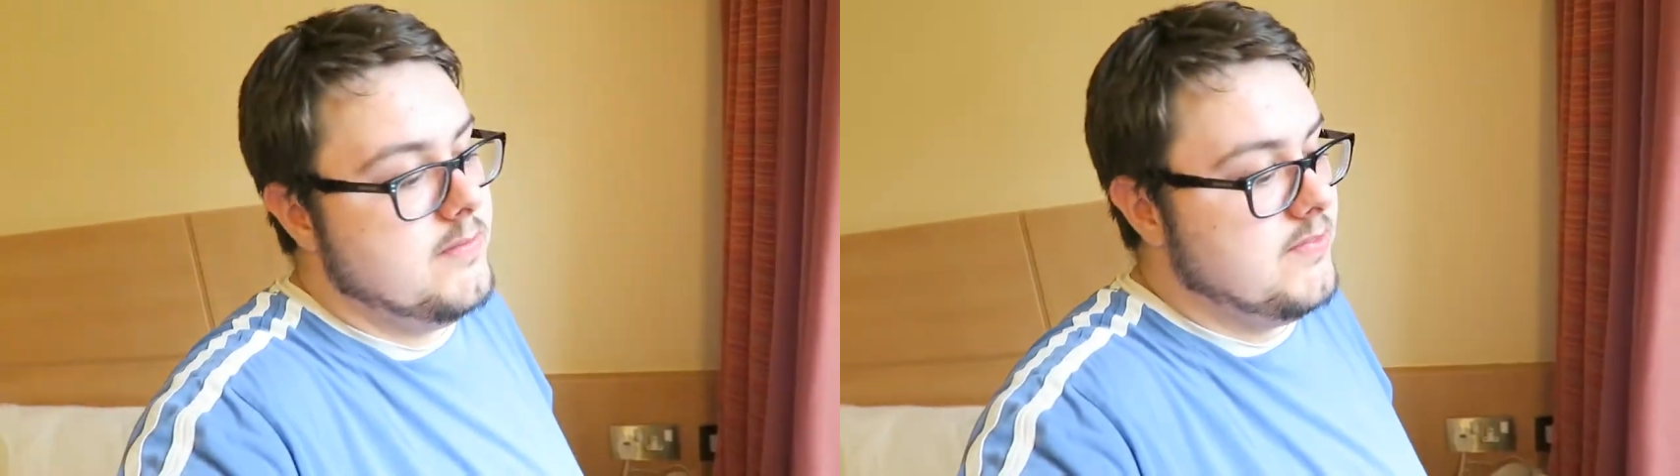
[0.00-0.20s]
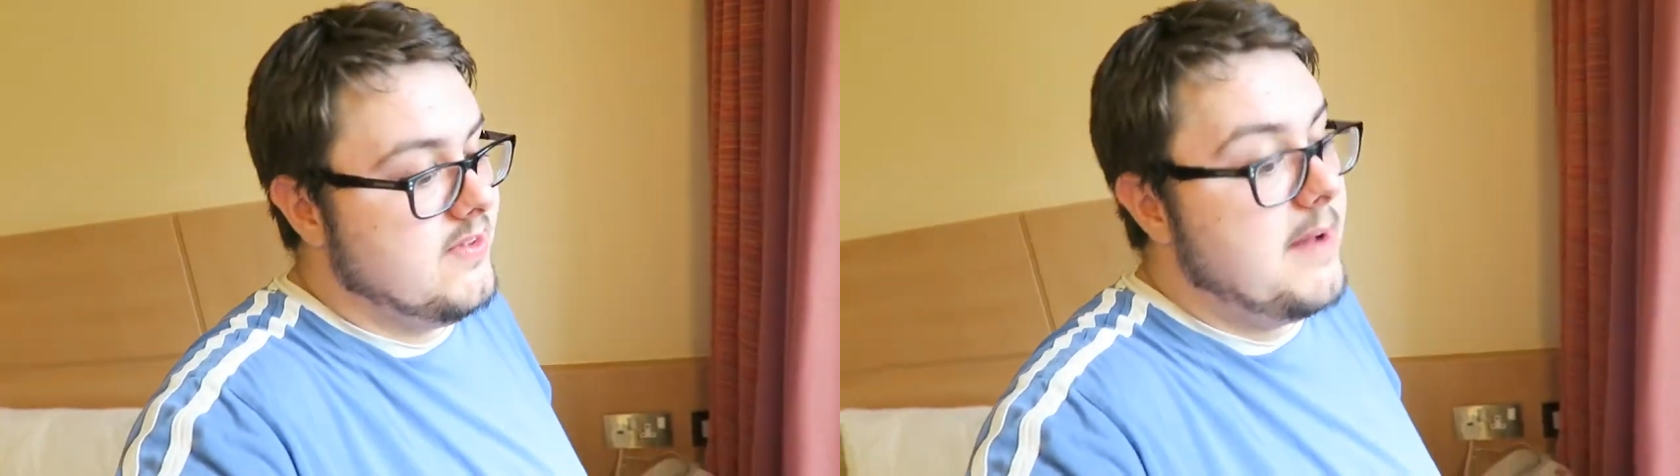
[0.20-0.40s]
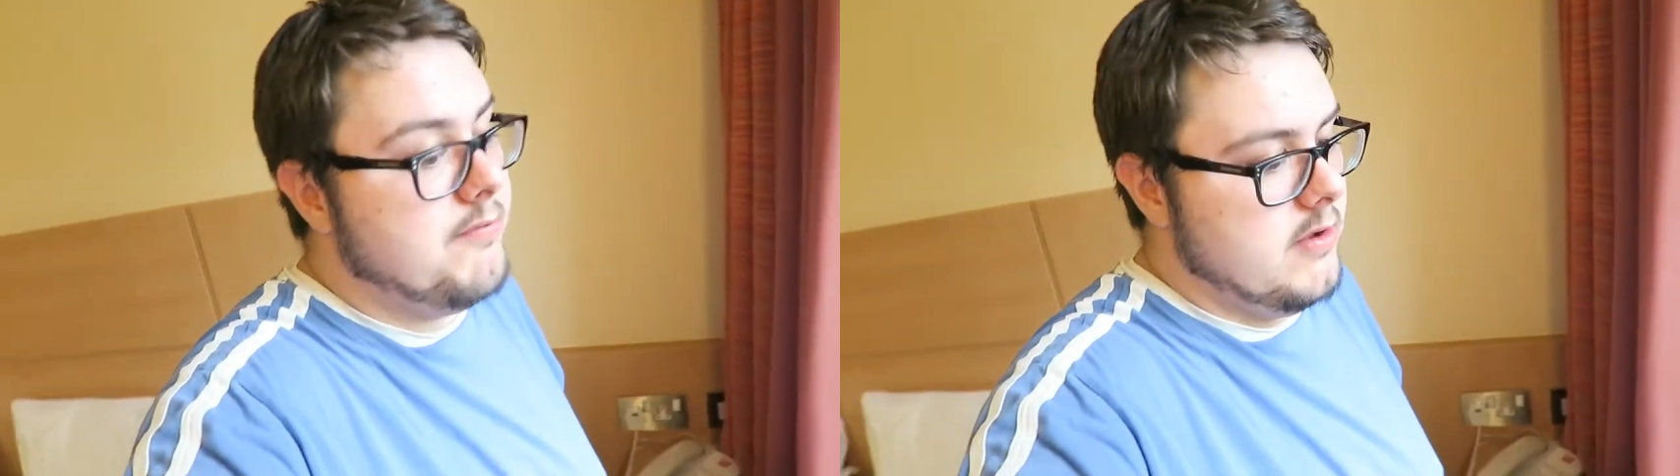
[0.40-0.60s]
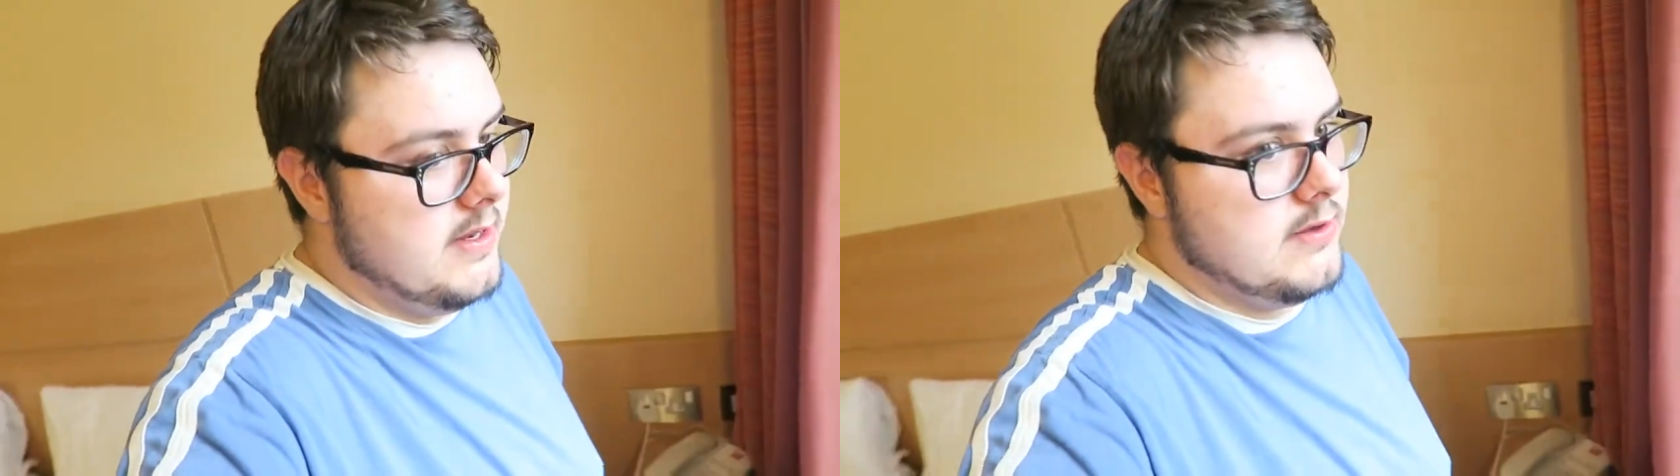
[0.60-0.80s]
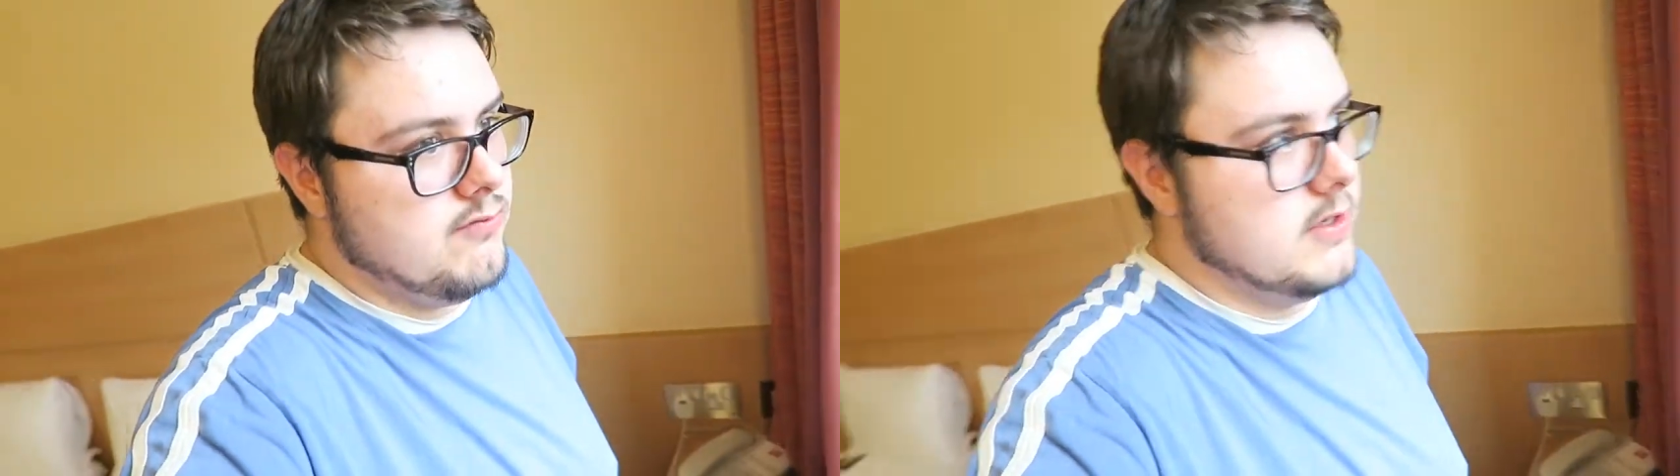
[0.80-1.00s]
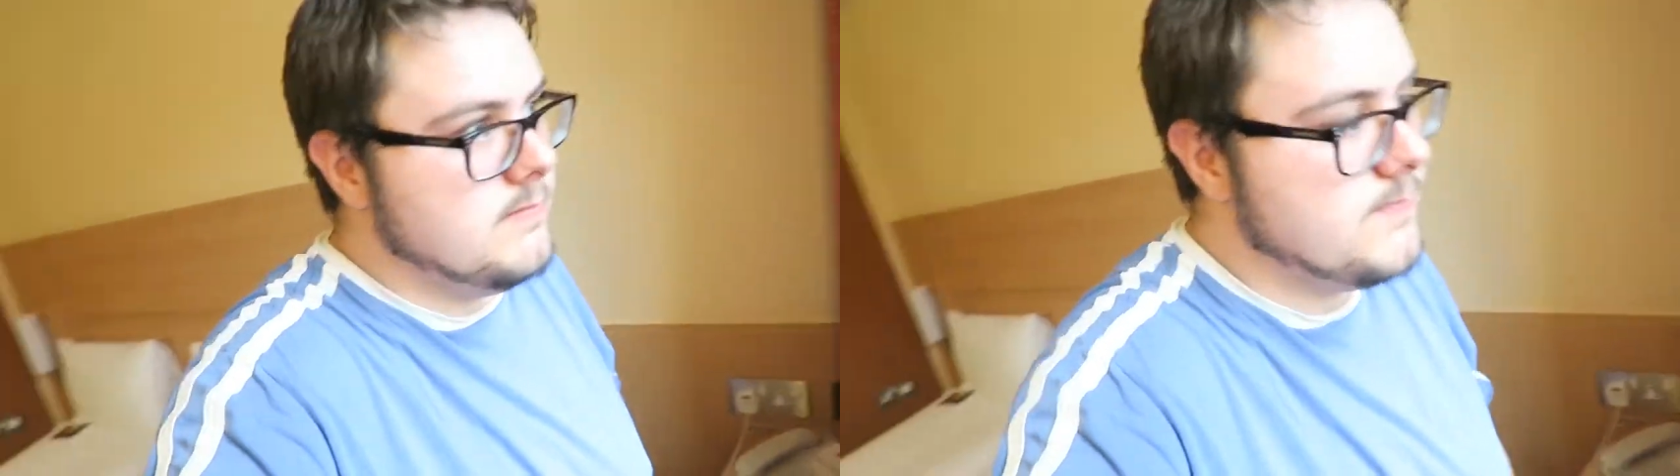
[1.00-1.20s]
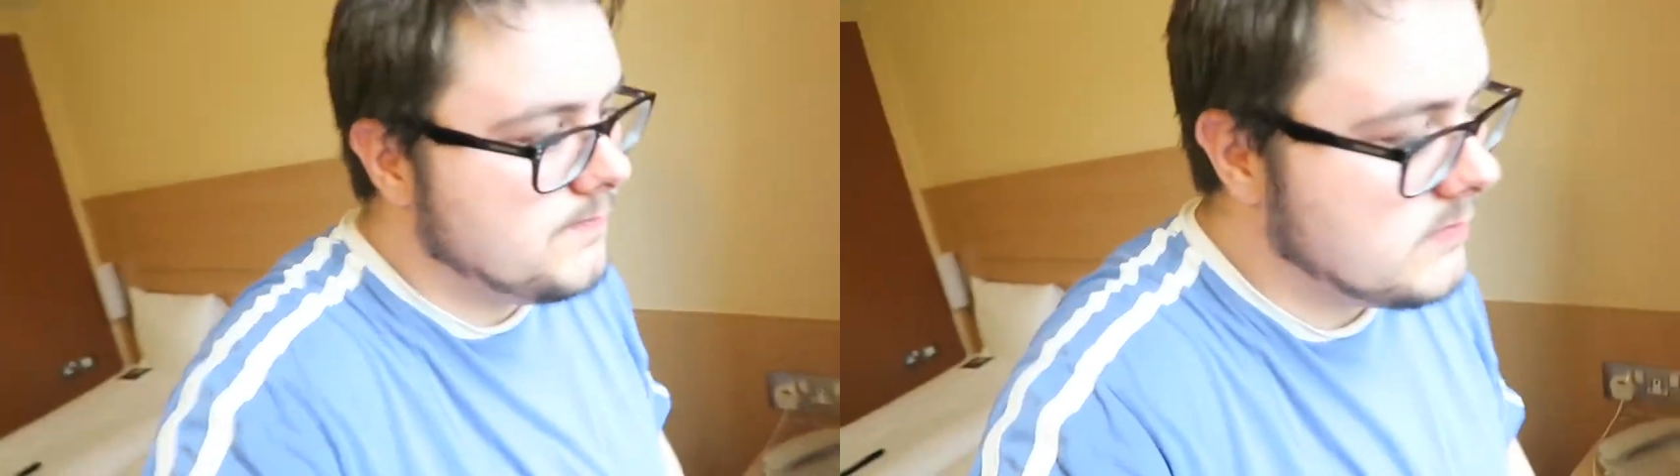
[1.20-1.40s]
them separate, this room.